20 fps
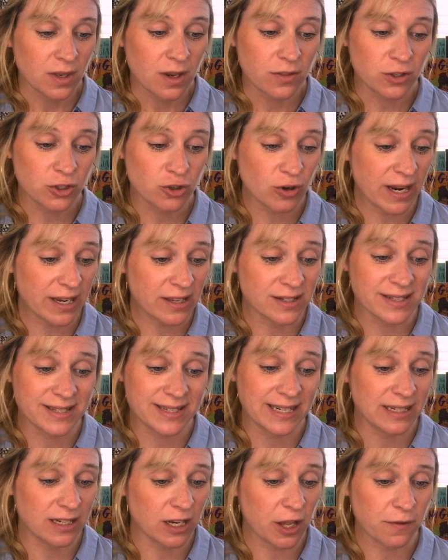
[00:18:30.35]
The dragons
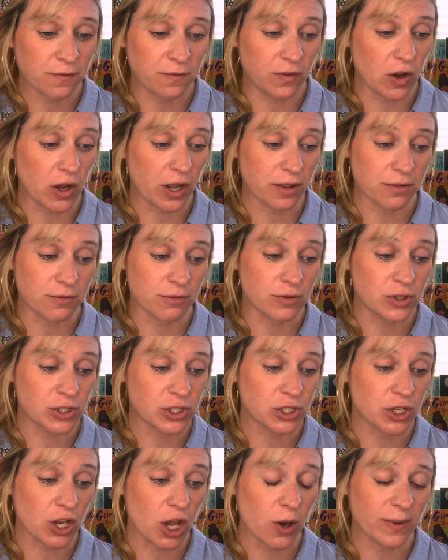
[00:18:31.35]
didn't like flying through the
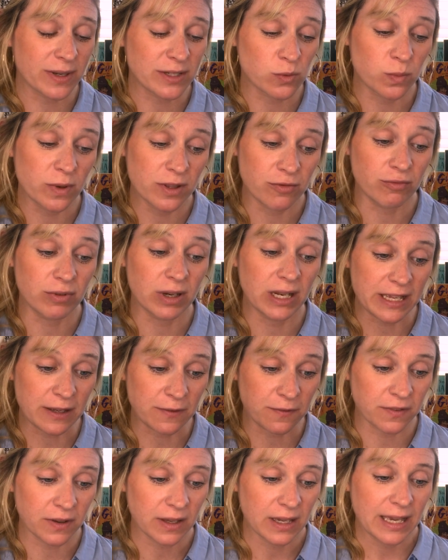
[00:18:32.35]
snow, and with
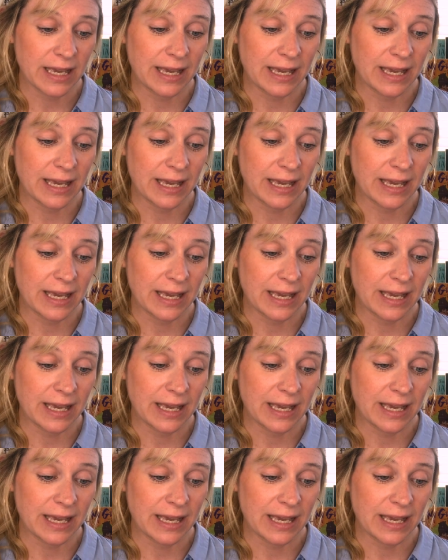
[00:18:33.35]
relief,